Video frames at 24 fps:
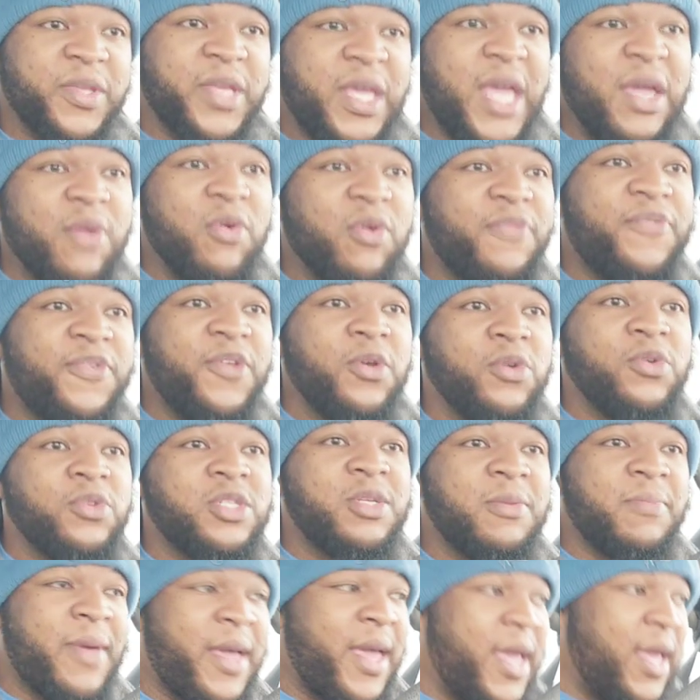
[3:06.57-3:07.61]
He refused
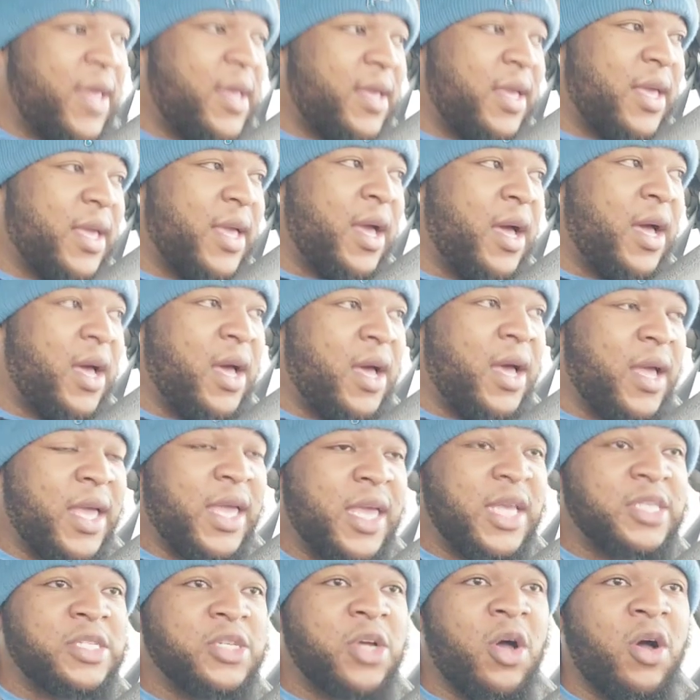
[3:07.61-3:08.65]
to make uh,
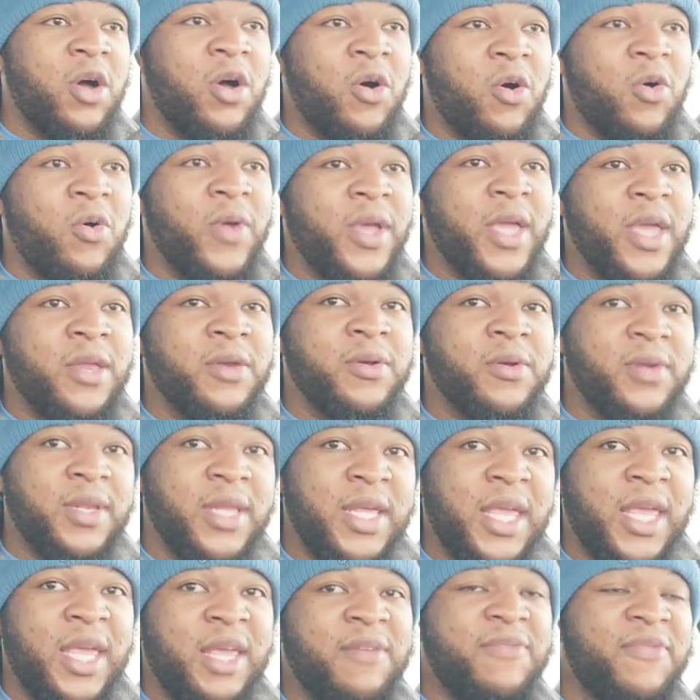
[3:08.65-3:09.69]
his own
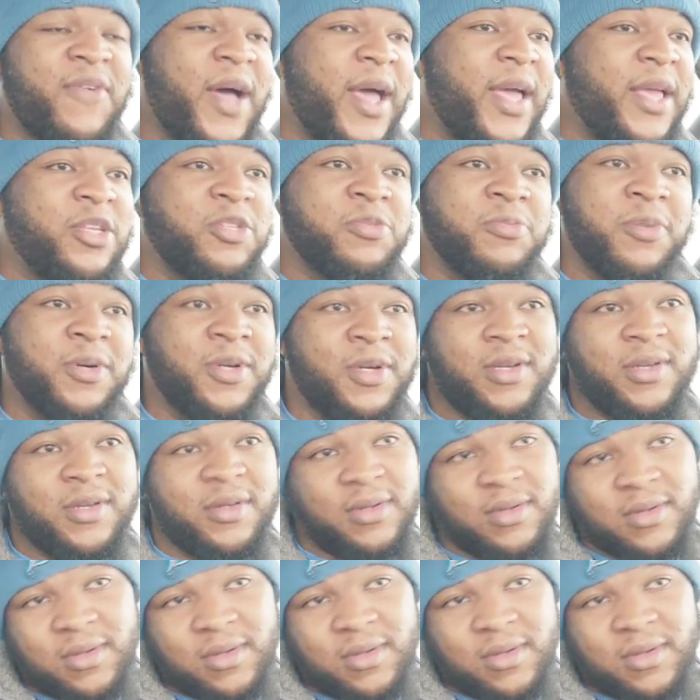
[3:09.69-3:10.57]
interleague fights, bruh.